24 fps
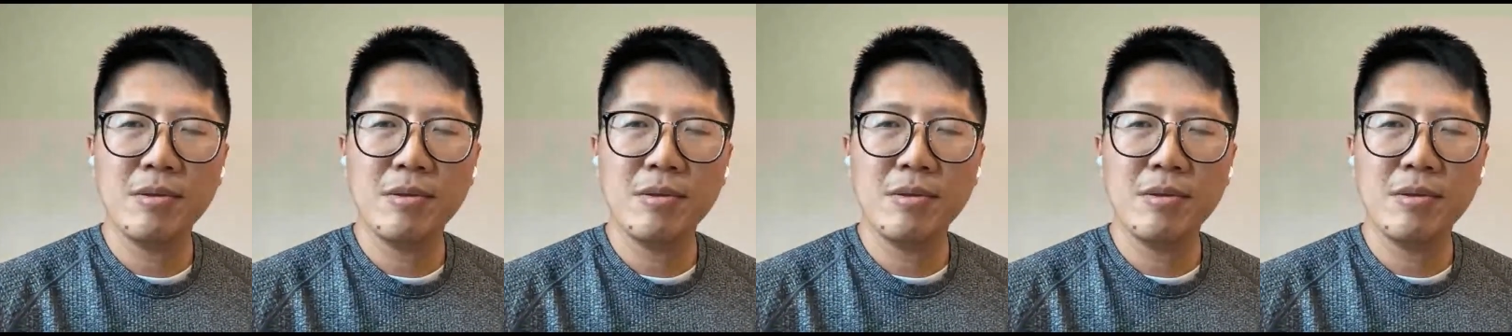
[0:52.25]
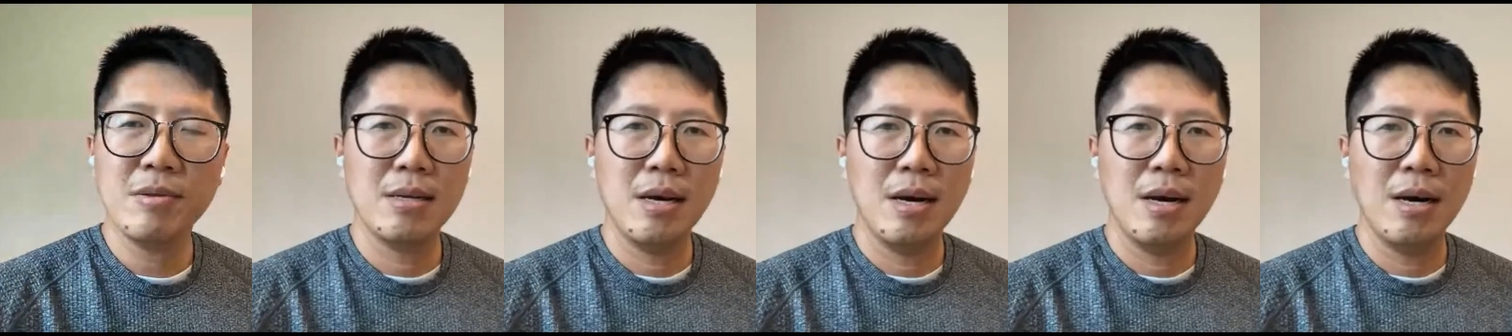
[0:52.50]

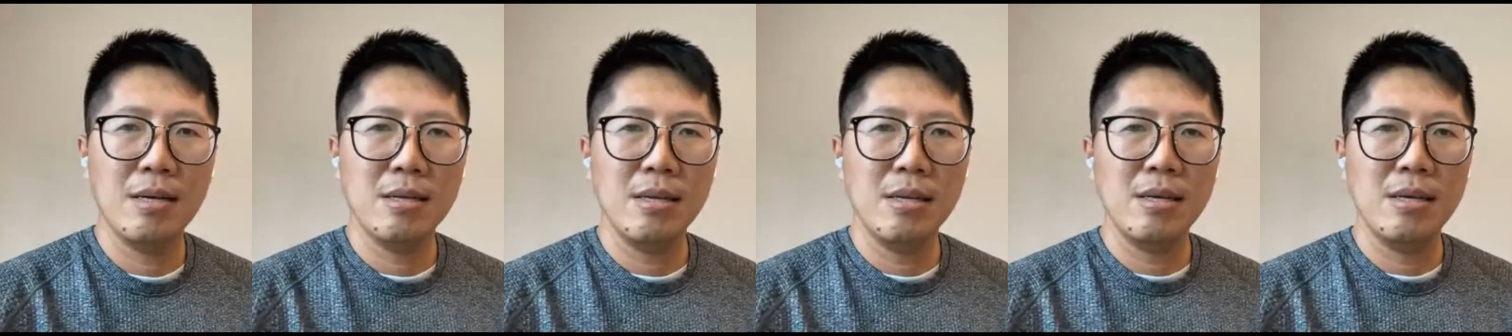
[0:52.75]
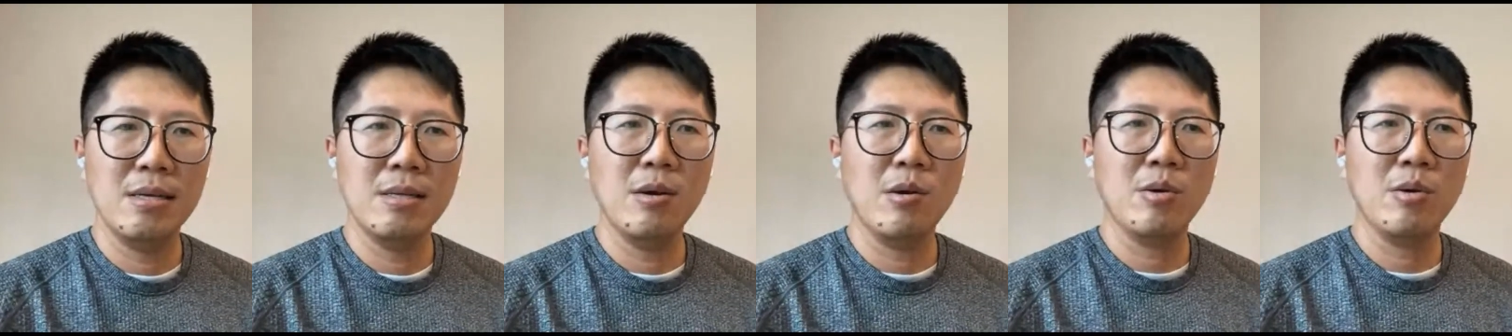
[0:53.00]
that
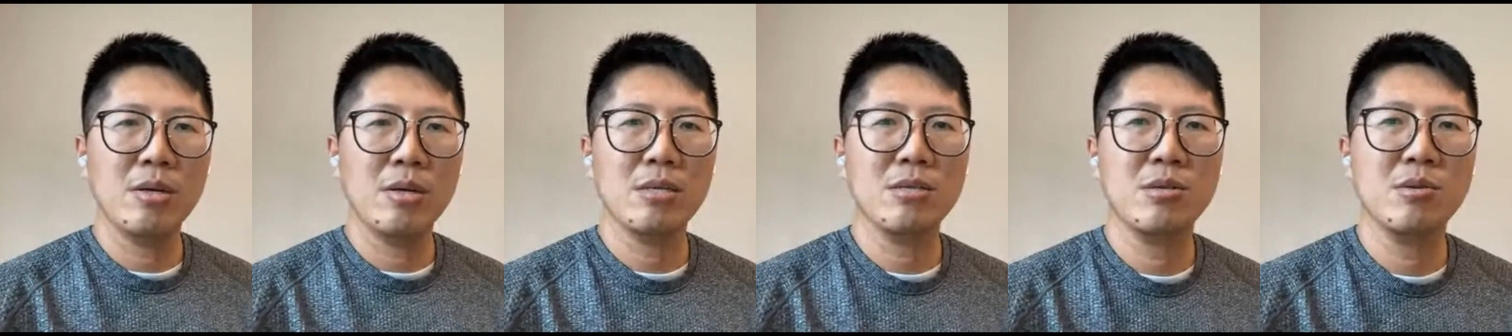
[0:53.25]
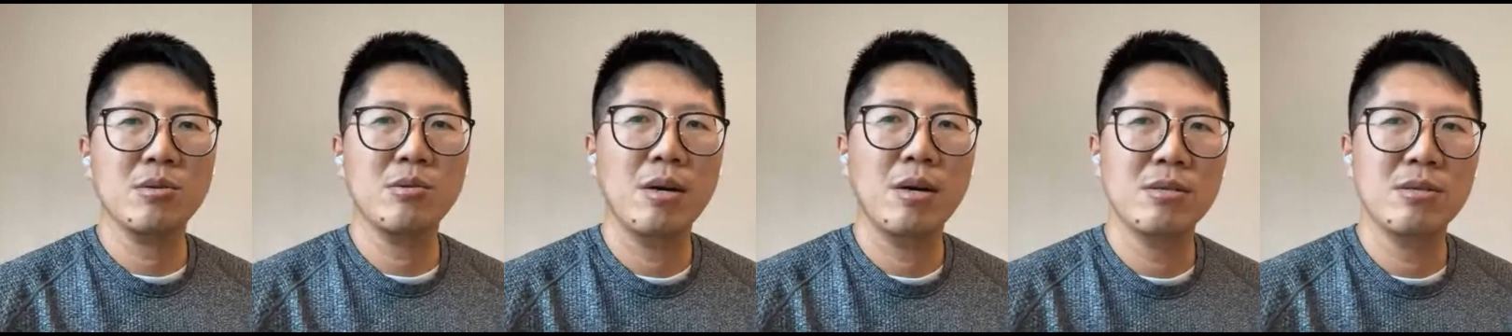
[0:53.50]
in order
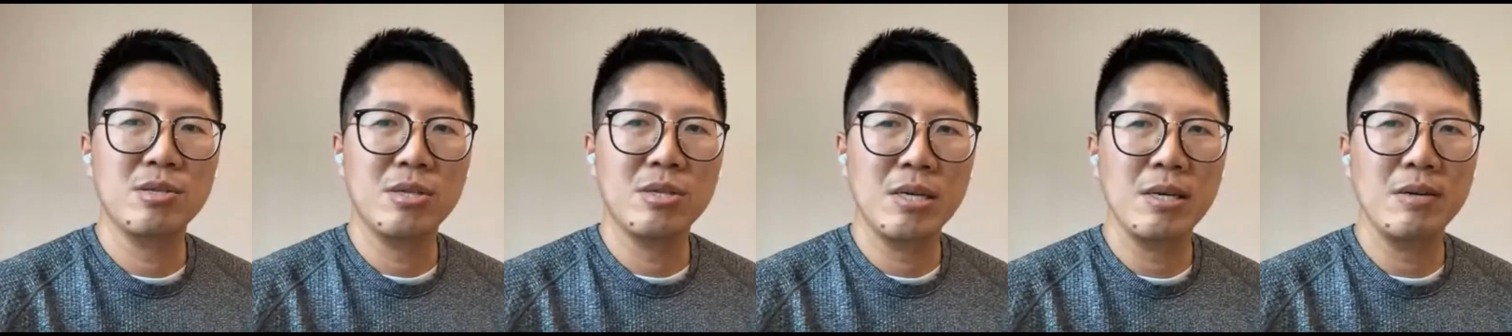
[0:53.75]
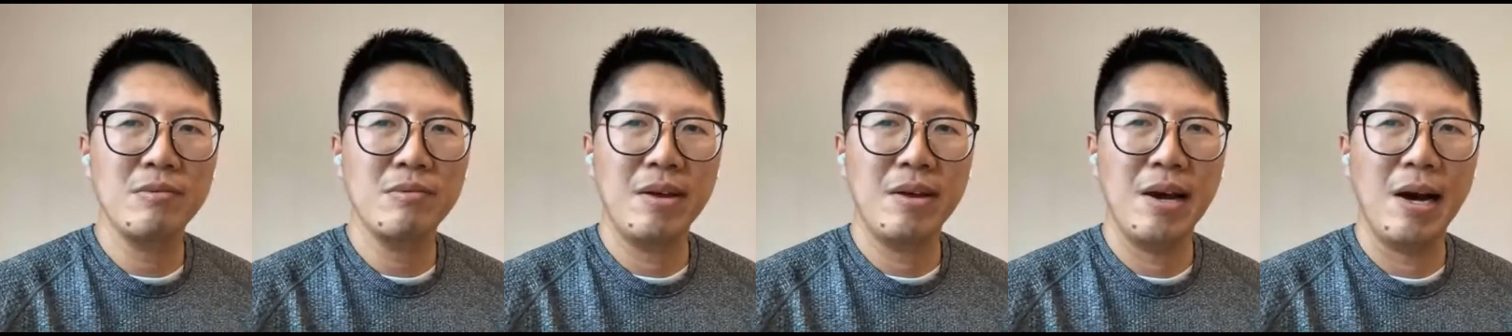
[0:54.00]
to
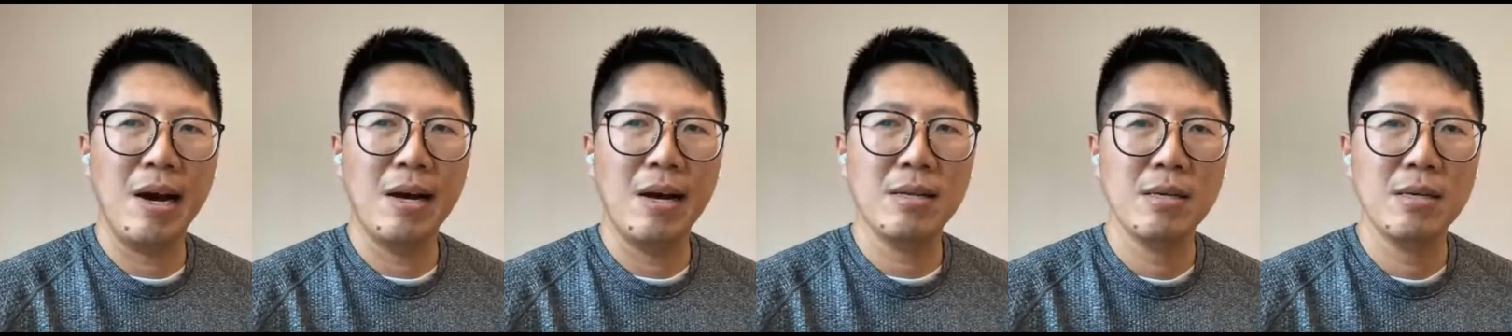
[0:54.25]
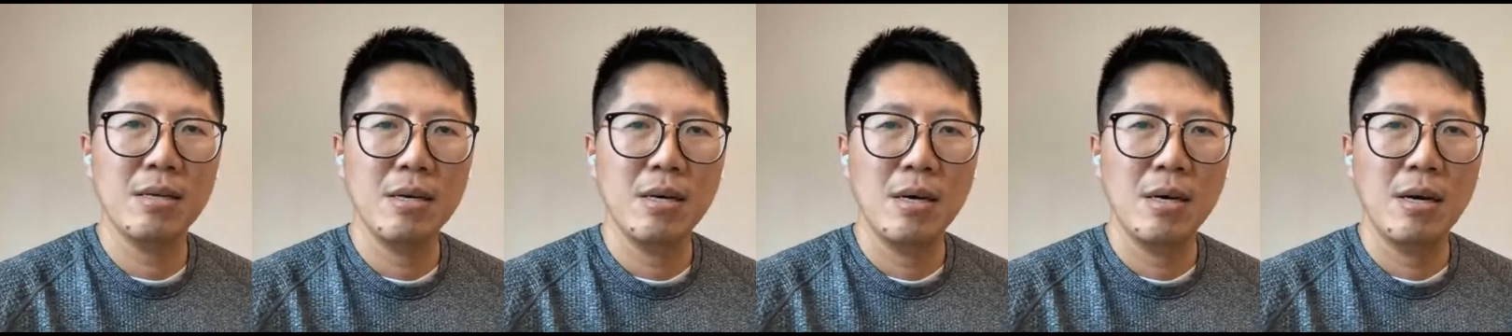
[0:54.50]
achieve
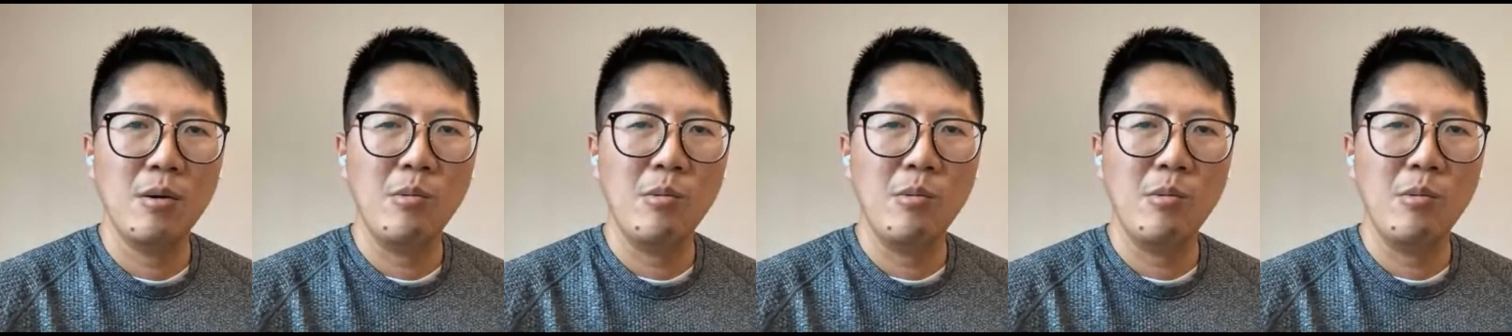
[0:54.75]
that,